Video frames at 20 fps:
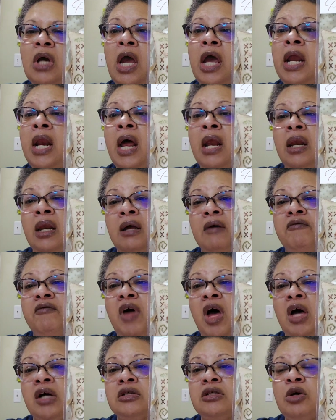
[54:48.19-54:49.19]
And I
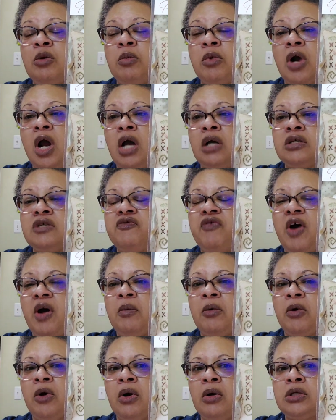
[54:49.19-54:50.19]
love October House
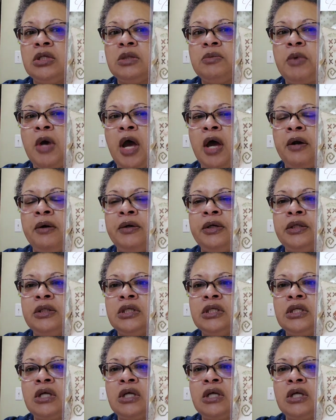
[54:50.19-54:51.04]
Fiber Arts patterns,